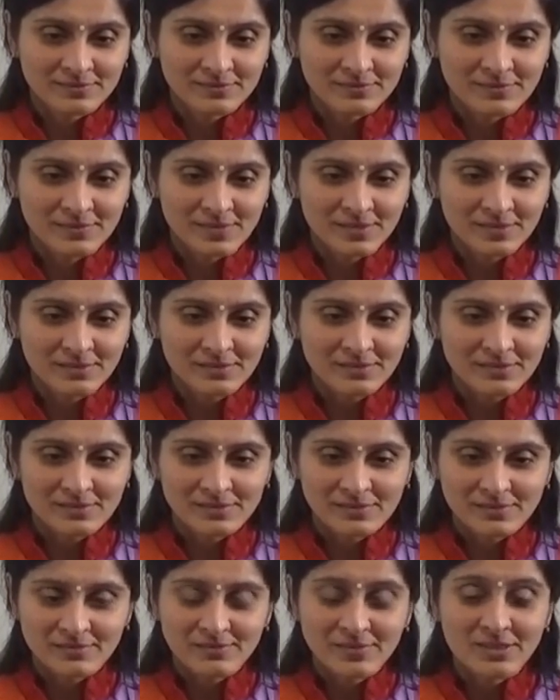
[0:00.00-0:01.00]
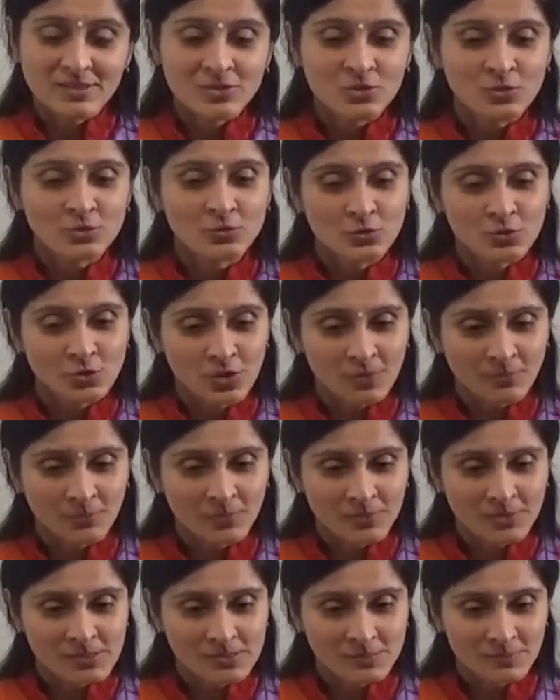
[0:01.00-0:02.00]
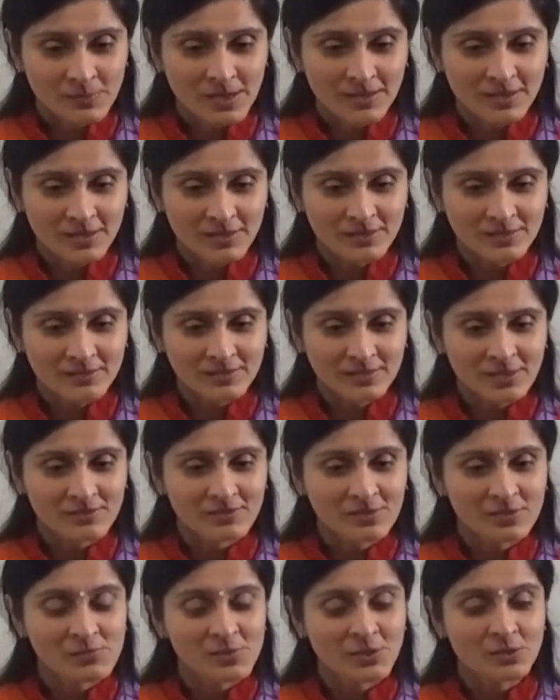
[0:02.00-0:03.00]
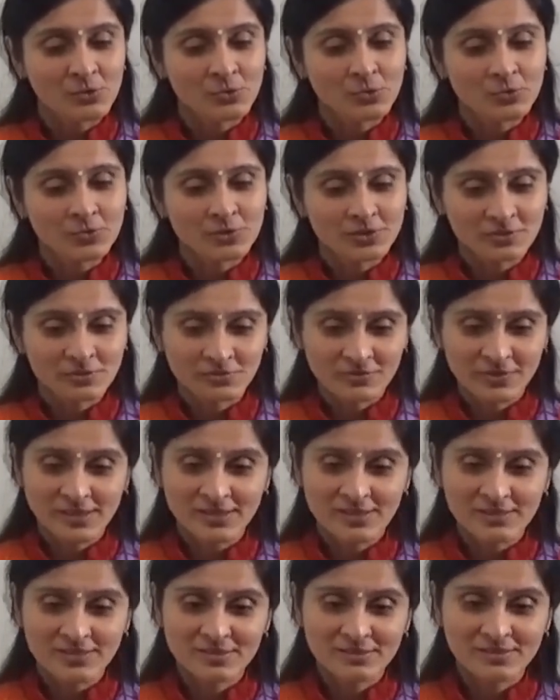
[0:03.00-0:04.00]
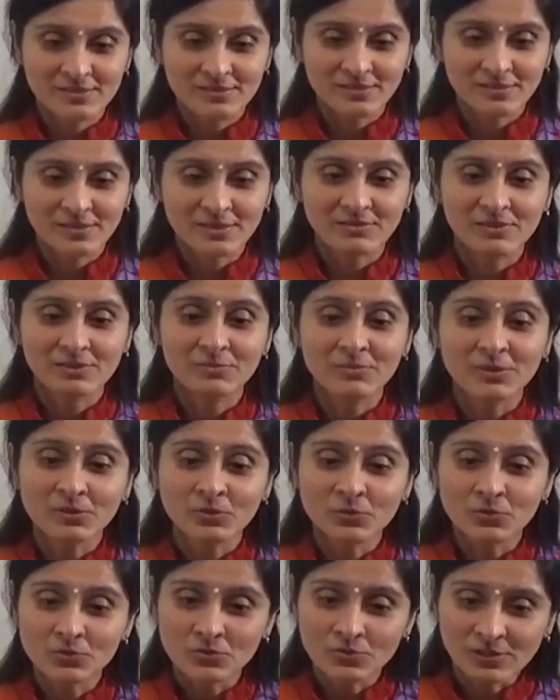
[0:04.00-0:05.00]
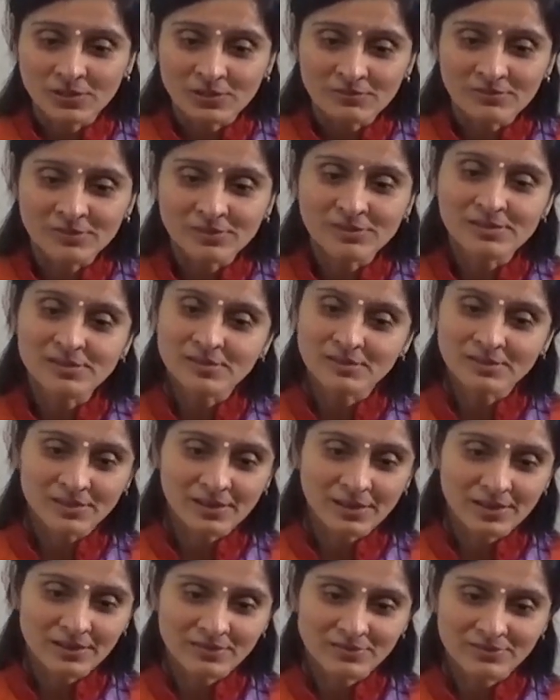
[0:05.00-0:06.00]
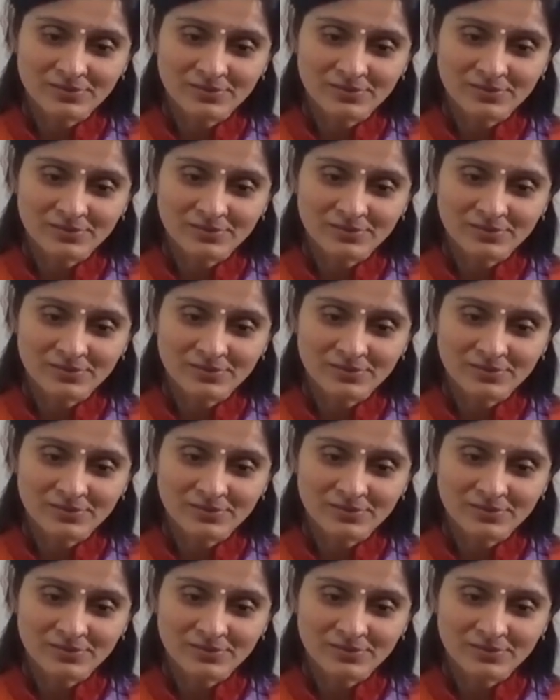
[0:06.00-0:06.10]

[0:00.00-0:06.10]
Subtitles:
Yeah? Once you drop this Maya, there will be no defects. There will be no evils in life.